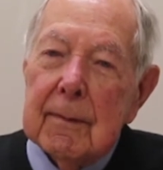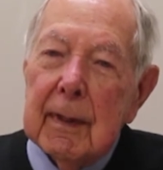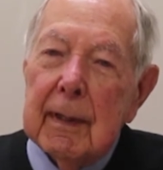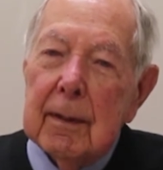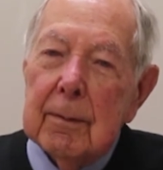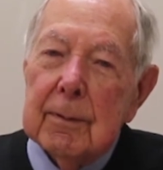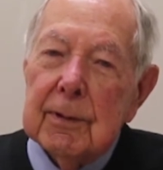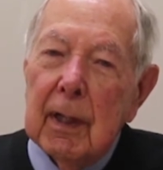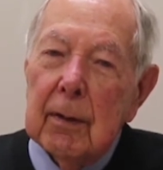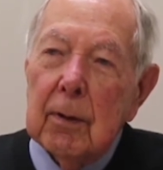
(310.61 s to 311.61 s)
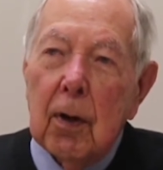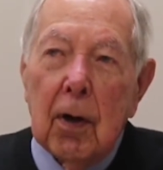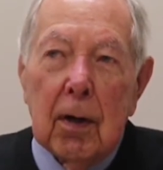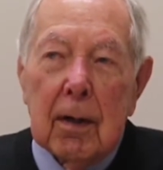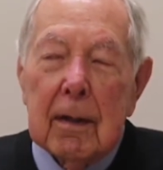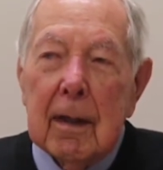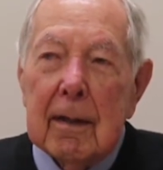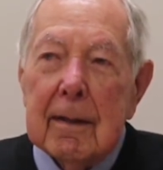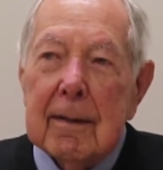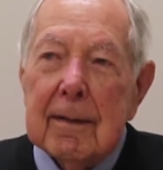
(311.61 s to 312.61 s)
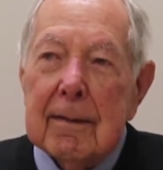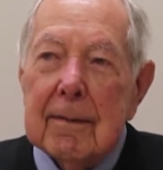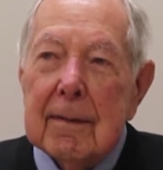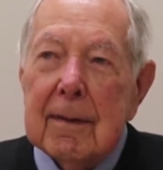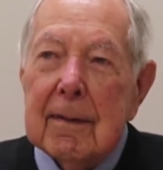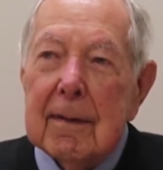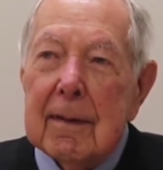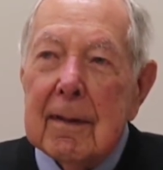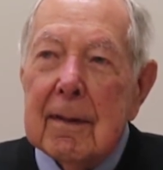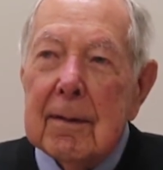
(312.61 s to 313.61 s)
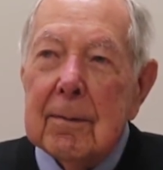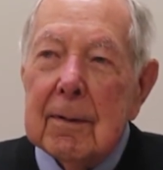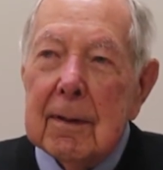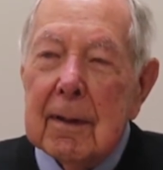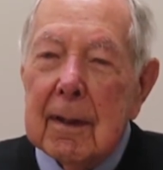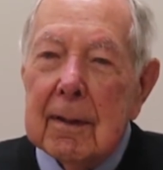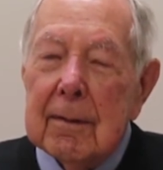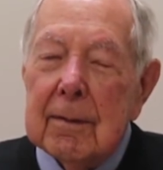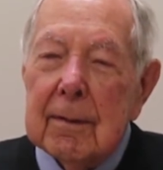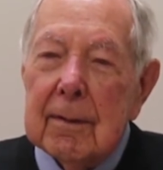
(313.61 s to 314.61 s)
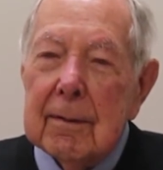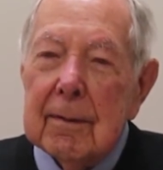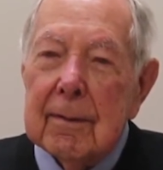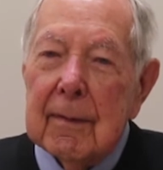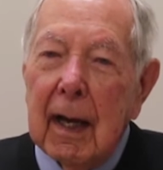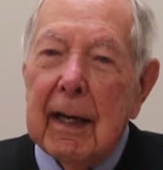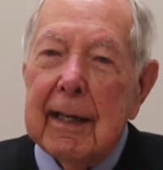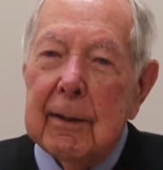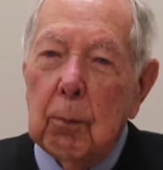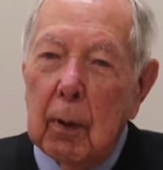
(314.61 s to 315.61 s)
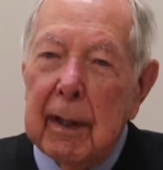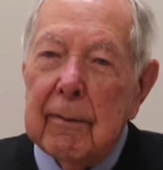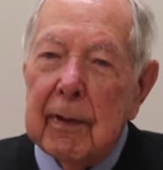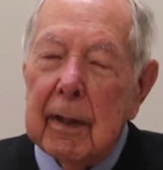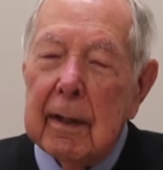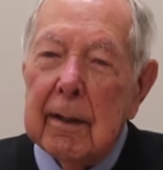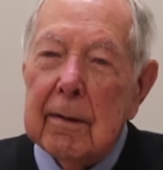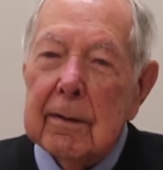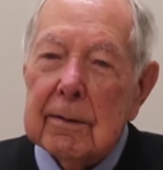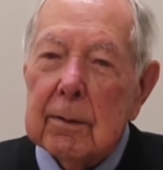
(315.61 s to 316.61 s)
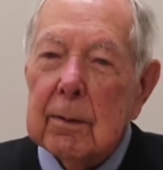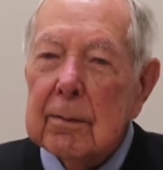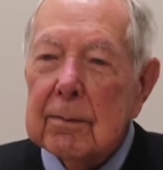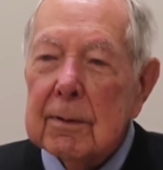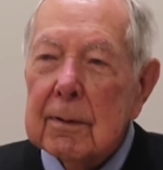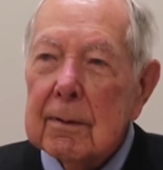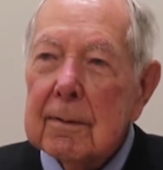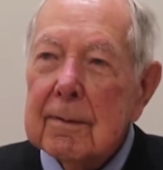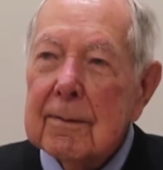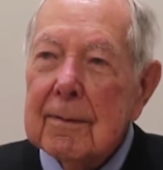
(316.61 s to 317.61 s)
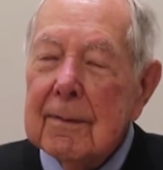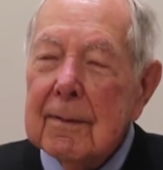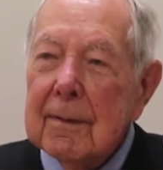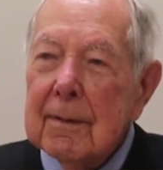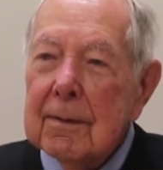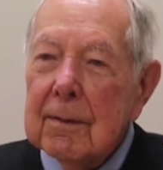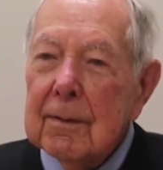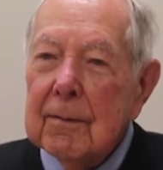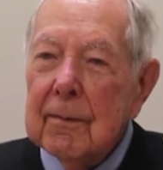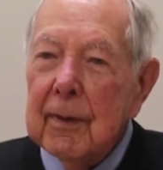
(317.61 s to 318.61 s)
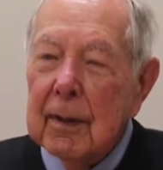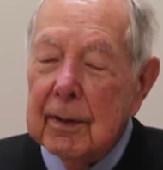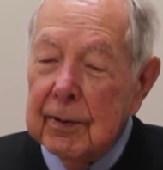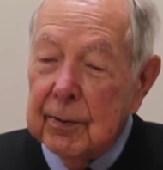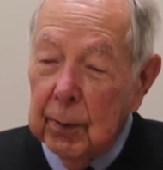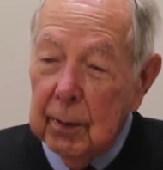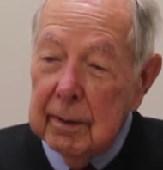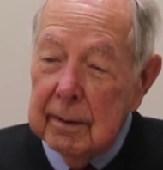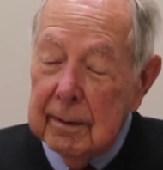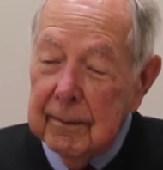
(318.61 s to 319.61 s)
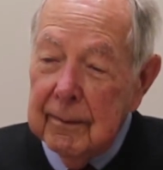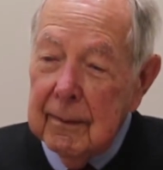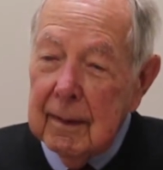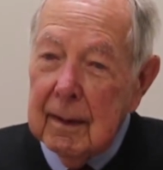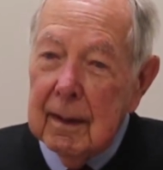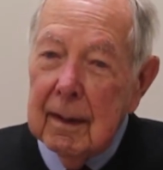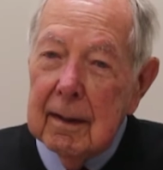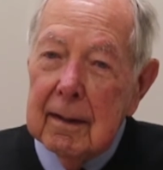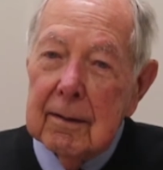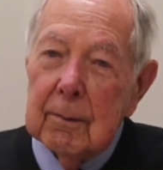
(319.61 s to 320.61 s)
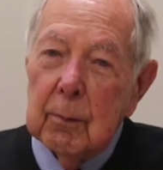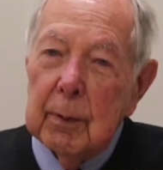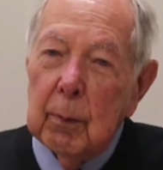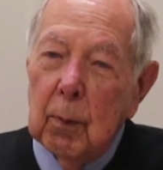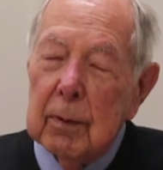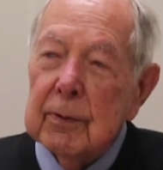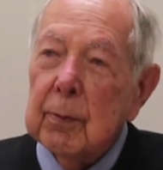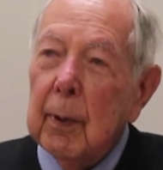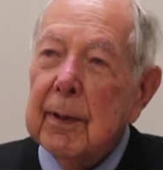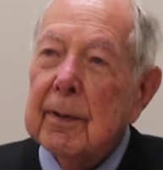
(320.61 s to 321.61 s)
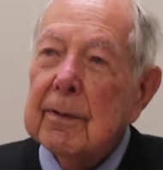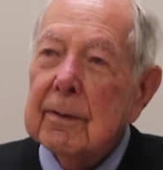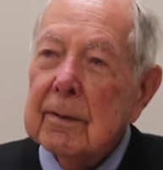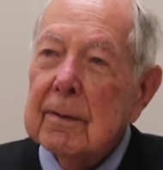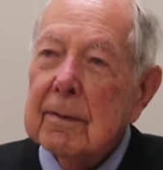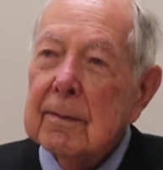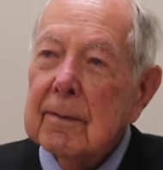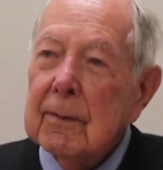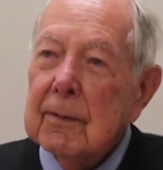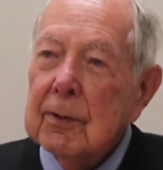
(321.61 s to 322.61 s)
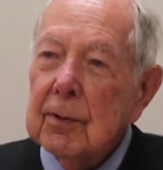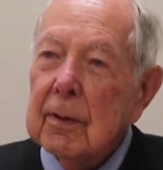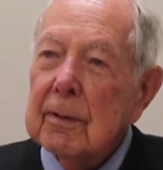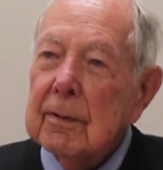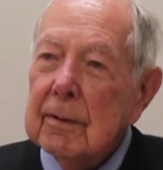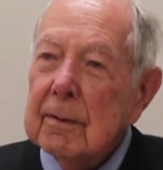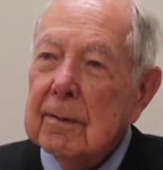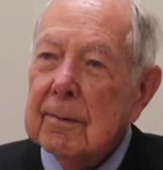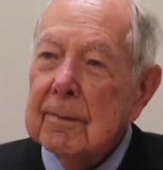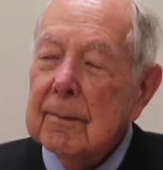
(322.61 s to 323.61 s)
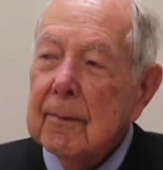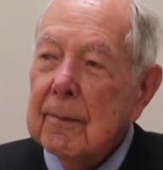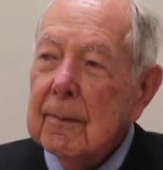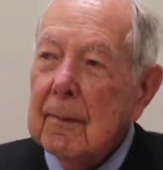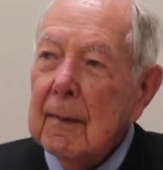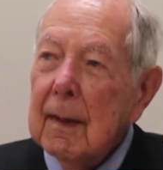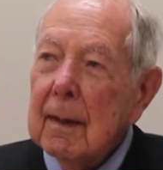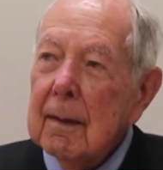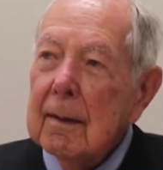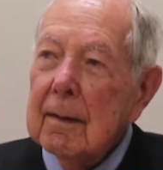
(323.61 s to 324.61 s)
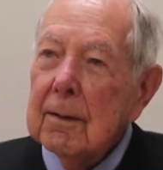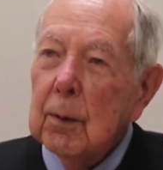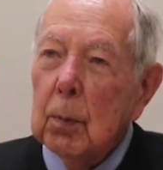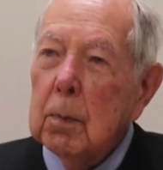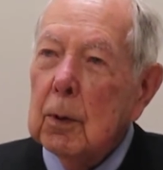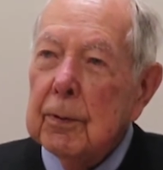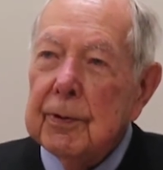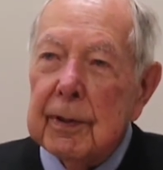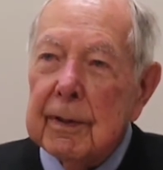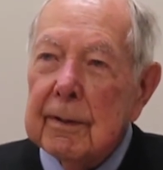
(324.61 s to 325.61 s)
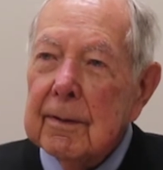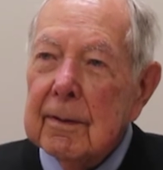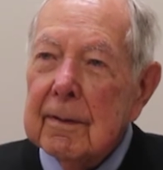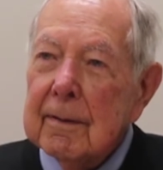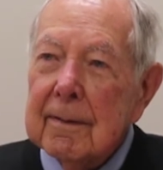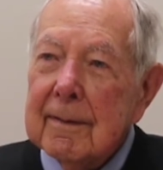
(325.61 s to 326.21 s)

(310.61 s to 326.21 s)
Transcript: my hair was not long. It, uh, I had wavy hair, so it was fairly short. And we wore sweaters and shirts and no blue jeans or